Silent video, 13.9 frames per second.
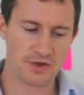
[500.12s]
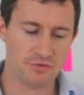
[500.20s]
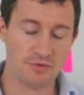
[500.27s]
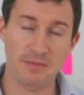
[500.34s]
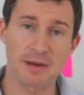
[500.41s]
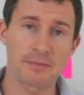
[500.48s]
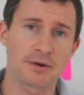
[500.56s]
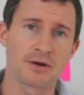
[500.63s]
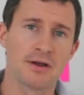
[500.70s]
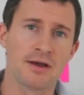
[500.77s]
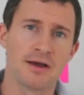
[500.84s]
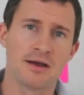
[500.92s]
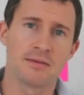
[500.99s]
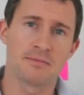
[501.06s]
Remember,
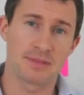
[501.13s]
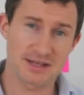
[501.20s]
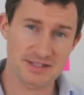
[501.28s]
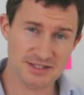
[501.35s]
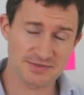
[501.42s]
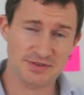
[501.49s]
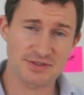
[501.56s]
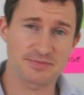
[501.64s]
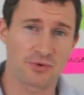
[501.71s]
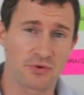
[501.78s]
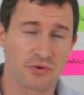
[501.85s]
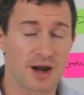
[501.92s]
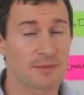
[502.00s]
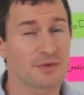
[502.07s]
places for this
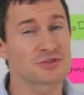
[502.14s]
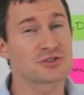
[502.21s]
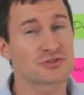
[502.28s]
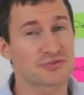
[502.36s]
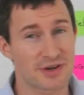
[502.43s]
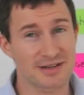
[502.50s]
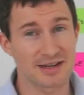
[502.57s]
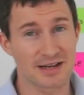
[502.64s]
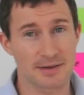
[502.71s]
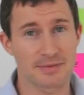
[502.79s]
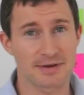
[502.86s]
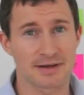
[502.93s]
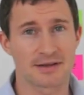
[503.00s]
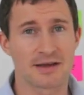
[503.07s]
program are strictly
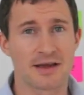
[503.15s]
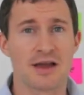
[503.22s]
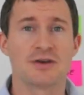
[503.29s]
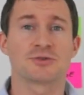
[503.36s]
limited,